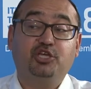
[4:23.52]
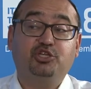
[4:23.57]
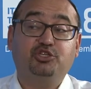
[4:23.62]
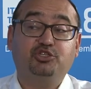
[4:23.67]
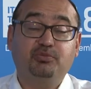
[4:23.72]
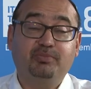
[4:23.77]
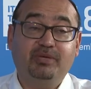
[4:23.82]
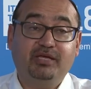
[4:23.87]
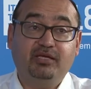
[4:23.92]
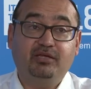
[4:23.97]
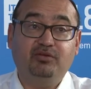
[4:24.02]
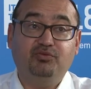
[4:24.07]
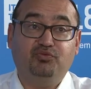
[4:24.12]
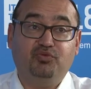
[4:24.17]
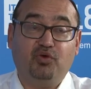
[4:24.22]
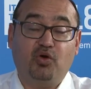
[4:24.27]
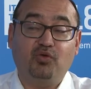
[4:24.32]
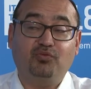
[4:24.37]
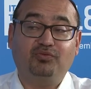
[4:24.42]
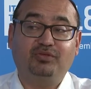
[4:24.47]
to be
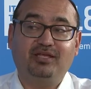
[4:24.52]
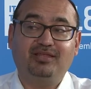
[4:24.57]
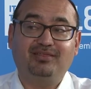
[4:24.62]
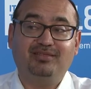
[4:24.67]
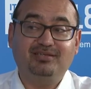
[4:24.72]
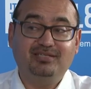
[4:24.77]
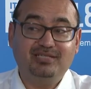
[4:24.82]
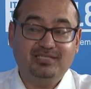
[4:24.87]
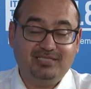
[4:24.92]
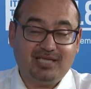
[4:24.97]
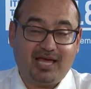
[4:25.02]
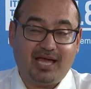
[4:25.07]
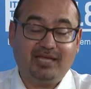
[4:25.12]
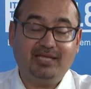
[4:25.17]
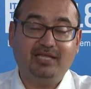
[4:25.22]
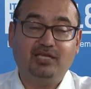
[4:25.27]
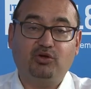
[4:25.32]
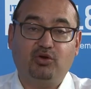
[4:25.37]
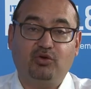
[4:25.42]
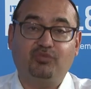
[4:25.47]
involved in the
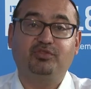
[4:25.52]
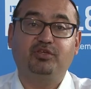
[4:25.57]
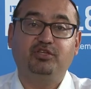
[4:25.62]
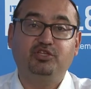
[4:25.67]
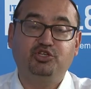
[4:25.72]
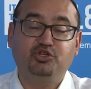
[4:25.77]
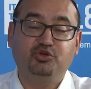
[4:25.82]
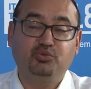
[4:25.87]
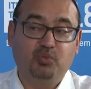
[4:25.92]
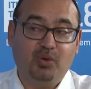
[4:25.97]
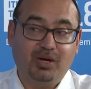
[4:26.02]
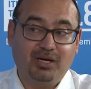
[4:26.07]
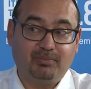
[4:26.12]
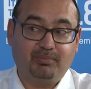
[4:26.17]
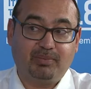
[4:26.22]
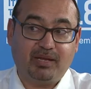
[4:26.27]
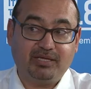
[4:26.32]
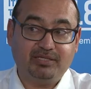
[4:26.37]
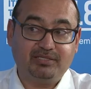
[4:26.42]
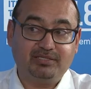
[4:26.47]
designing of the new
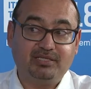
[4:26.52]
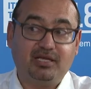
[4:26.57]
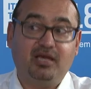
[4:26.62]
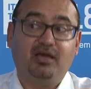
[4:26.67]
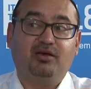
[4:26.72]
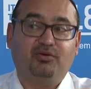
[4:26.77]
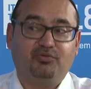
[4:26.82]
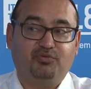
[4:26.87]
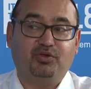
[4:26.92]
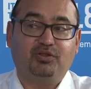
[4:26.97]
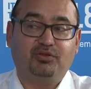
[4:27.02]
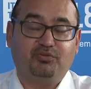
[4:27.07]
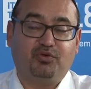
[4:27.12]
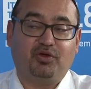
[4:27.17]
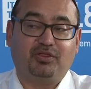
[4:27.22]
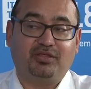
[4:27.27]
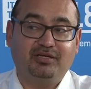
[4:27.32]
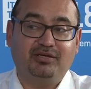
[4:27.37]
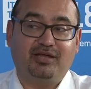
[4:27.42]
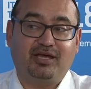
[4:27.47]
workplace for the
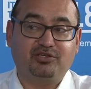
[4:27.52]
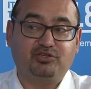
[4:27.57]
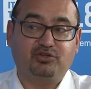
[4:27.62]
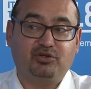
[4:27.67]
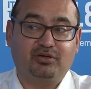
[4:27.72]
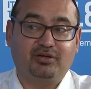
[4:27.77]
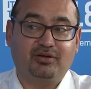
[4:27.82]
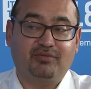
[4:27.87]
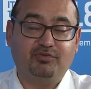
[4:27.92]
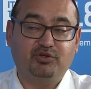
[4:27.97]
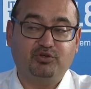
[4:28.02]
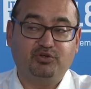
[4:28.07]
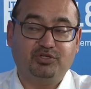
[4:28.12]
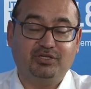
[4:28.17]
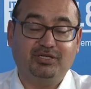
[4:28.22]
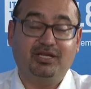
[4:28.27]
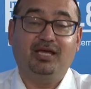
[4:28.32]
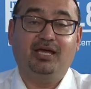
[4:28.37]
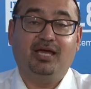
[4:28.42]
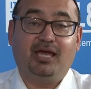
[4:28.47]
fourth industrial
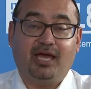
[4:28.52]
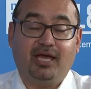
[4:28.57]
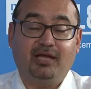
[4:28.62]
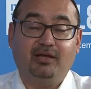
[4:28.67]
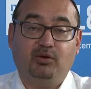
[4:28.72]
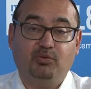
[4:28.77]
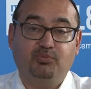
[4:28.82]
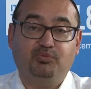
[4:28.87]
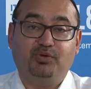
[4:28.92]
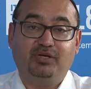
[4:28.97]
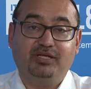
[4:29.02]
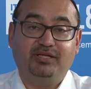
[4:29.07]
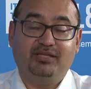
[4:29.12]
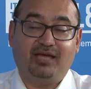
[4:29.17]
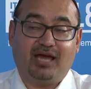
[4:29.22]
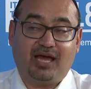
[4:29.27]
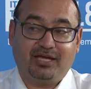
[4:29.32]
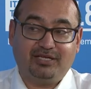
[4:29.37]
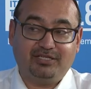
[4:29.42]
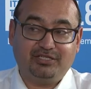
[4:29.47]
revolution. And hopefully
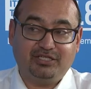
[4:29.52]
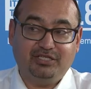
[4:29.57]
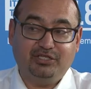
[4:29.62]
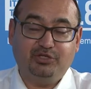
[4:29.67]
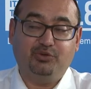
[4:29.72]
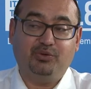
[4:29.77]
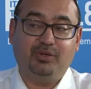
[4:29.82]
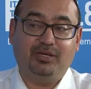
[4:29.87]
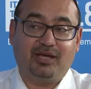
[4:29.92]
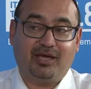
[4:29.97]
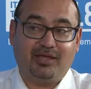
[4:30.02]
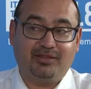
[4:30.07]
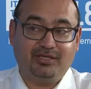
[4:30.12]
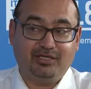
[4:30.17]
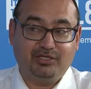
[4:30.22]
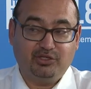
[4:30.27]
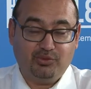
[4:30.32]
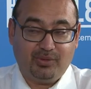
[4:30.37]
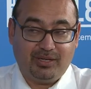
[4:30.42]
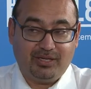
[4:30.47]
the ITU and other
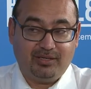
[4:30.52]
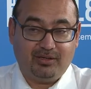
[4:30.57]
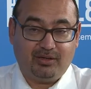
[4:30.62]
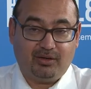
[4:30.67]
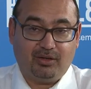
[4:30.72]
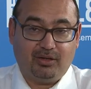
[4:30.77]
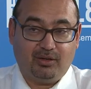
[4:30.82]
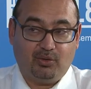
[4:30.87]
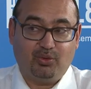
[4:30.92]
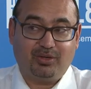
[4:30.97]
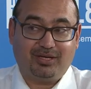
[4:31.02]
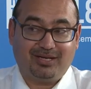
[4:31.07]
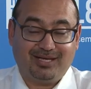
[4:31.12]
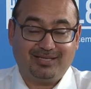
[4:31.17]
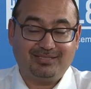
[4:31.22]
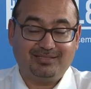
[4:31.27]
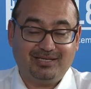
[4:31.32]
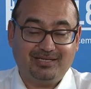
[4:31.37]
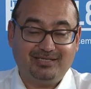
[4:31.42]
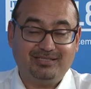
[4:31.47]
UN uh,
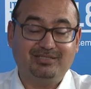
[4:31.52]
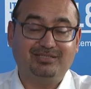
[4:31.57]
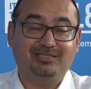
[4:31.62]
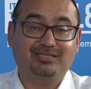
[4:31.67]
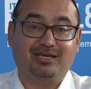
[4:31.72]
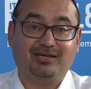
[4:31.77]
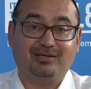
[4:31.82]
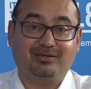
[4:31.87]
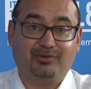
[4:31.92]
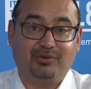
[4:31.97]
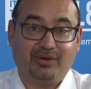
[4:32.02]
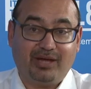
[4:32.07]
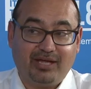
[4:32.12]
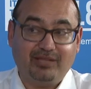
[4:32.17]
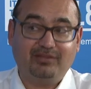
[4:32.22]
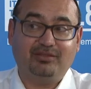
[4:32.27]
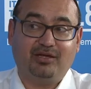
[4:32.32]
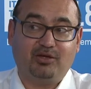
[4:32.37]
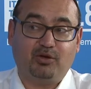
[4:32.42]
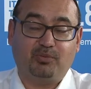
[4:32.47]
organizations can
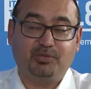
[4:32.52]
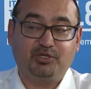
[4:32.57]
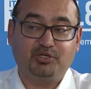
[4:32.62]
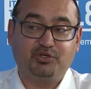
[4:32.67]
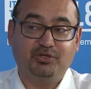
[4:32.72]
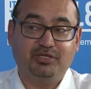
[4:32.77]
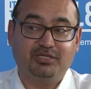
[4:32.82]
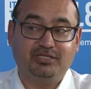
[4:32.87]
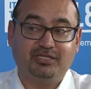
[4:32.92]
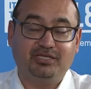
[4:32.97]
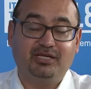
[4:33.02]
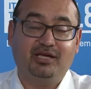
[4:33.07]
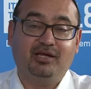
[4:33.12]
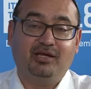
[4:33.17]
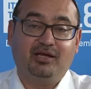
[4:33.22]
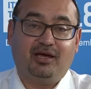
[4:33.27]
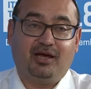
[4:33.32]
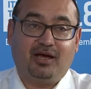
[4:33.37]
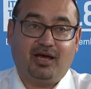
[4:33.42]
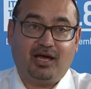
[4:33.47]
create that opportunity.
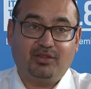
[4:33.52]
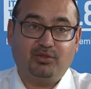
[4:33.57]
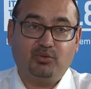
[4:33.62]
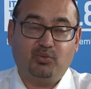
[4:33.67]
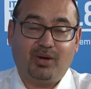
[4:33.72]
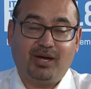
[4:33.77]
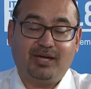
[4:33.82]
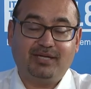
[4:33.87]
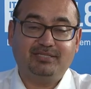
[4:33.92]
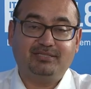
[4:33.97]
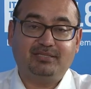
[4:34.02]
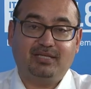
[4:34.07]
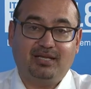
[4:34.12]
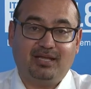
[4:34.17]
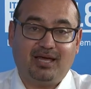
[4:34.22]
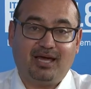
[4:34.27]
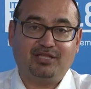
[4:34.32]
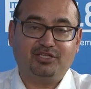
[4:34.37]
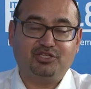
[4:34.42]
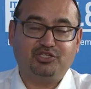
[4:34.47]
Otherwise,
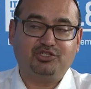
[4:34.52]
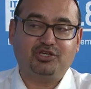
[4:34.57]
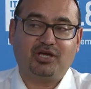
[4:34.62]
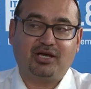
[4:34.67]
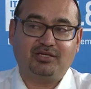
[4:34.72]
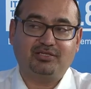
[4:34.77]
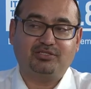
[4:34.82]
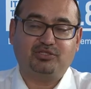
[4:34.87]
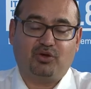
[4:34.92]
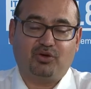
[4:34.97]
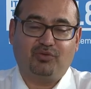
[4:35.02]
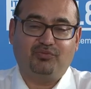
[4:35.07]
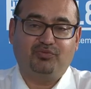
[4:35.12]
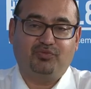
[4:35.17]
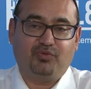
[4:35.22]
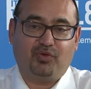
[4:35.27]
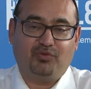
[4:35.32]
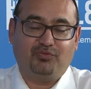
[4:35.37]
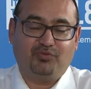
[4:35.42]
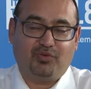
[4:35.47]
large chunks of,
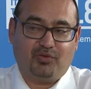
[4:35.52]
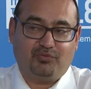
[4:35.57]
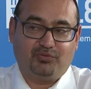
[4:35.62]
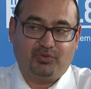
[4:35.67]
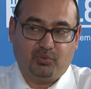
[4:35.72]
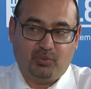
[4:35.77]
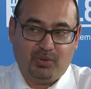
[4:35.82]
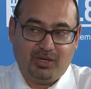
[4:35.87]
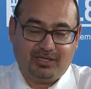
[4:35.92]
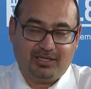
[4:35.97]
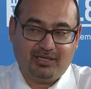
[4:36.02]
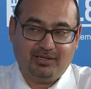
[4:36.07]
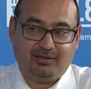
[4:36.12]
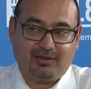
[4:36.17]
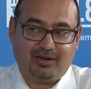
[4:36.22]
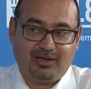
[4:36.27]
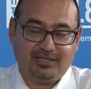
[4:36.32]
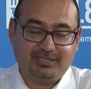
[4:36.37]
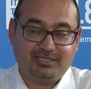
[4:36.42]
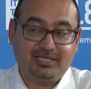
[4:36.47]
of, of the working
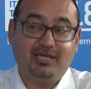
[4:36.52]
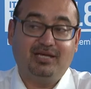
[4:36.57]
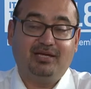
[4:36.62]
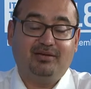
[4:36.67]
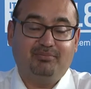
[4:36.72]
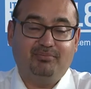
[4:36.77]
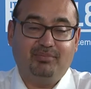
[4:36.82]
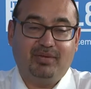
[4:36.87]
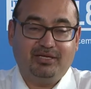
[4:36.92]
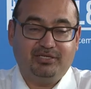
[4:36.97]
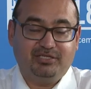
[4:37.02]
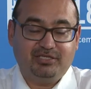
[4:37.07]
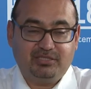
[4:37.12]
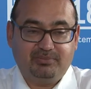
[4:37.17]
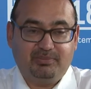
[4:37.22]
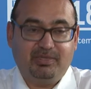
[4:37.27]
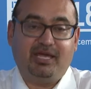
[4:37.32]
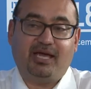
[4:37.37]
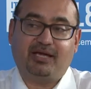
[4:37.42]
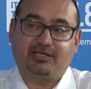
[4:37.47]
class may
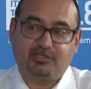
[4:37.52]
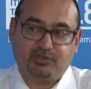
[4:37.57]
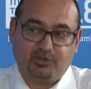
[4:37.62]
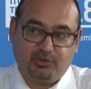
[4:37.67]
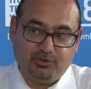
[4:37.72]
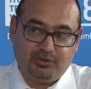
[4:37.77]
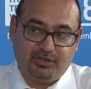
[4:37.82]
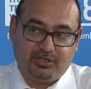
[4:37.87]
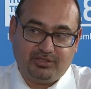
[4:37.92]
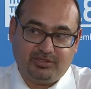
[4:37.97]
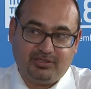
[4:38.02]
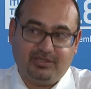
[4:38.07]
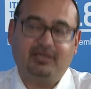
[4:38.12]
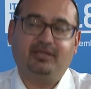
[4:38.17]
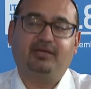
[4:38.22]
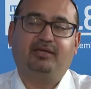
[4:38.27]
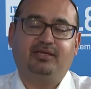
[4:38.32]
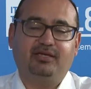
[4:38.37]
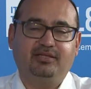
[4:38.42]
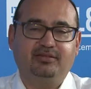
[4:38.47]
just be excluded
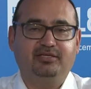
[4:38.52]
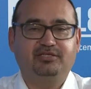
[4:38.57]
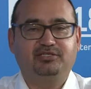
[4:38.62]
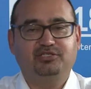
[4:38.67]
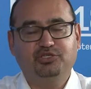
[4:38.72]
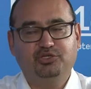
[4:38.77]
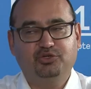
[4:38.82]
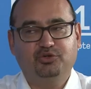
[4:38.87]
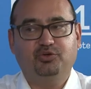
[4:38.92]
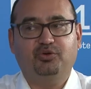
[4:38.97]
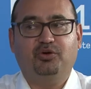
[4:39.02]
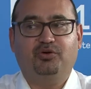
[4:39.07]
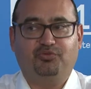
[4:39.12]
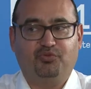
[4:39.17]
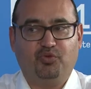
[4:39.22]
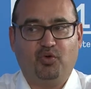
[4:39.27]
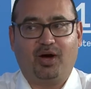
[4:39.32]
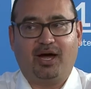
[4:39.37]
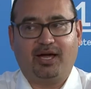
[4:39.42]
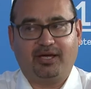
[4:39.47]
in this new
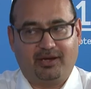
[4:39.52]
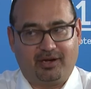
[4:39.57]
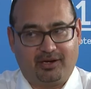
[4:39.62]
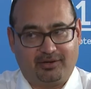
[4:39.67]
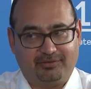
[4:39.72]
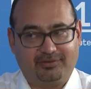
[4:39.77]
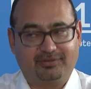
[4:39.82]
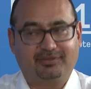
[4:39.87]
4IR